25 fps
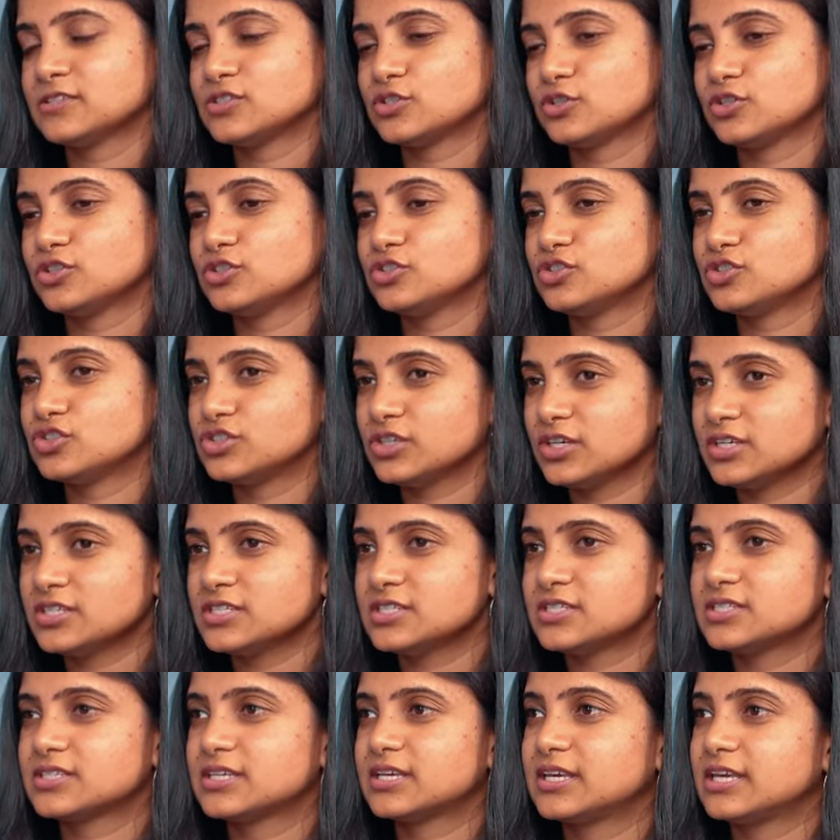So you
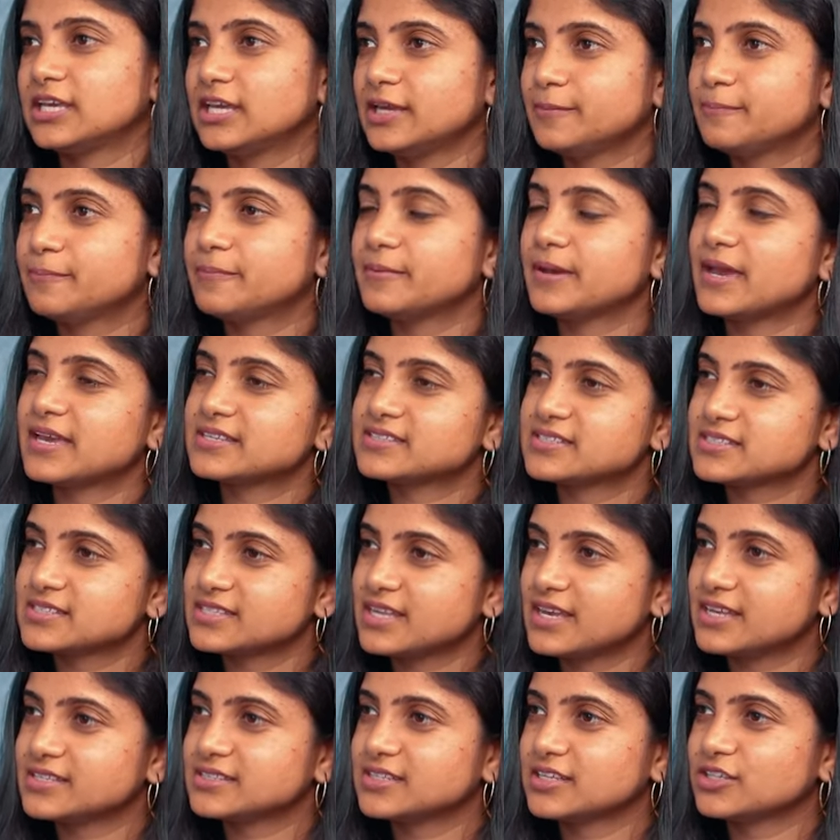just keep
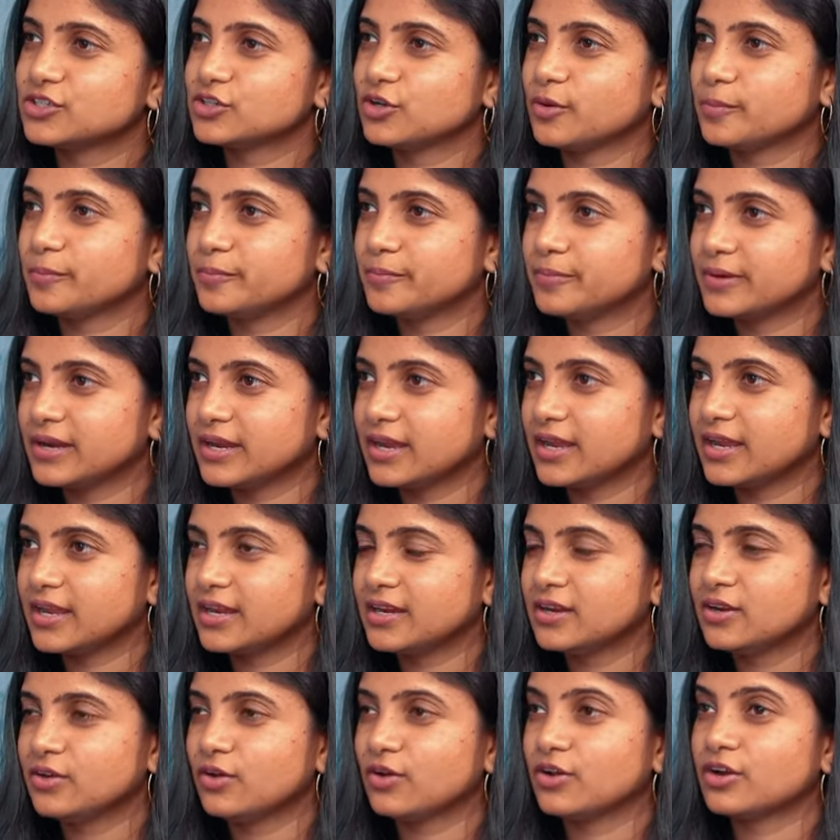exercising your
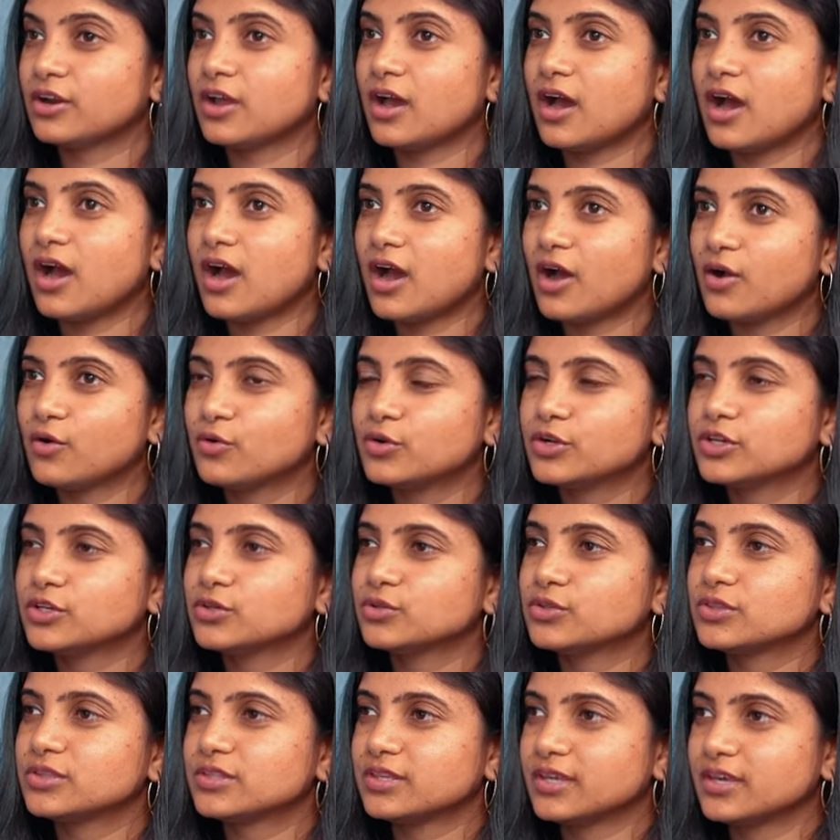brain on how do
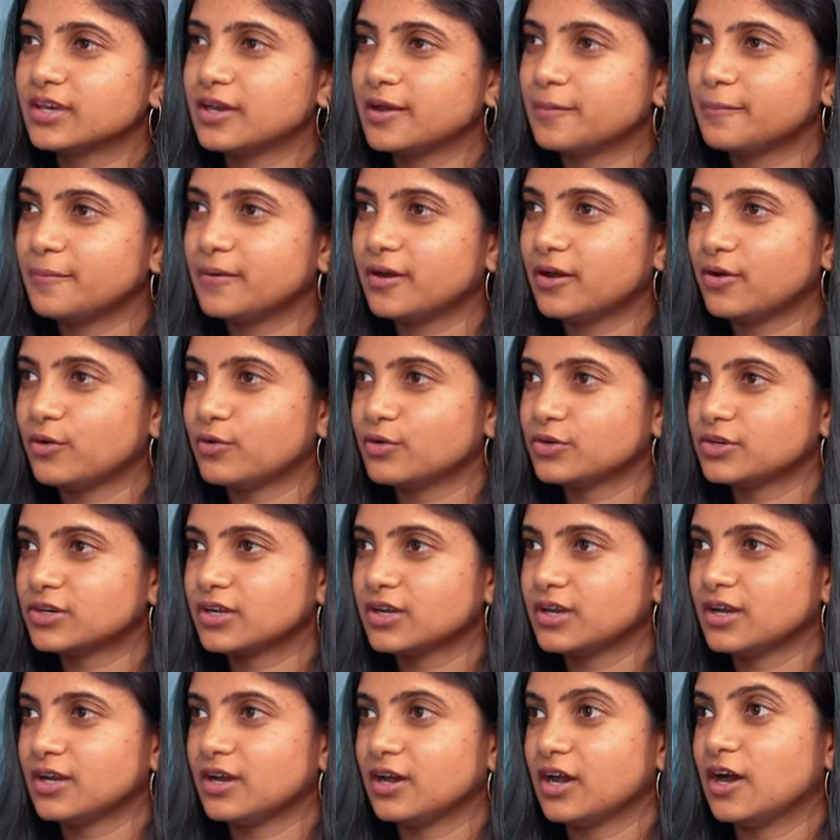you think about
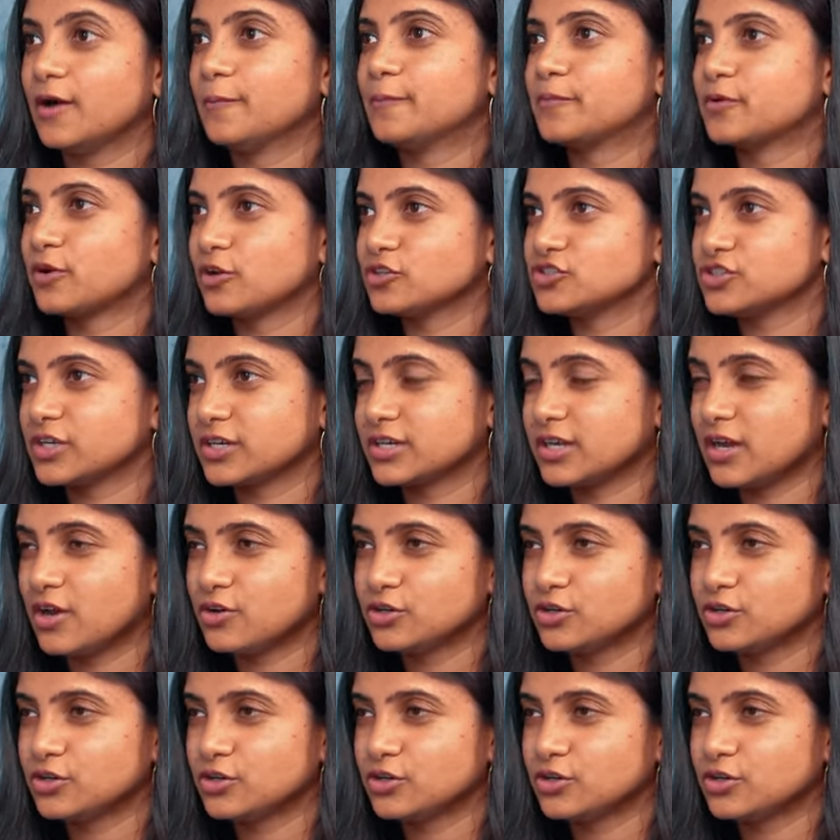a project?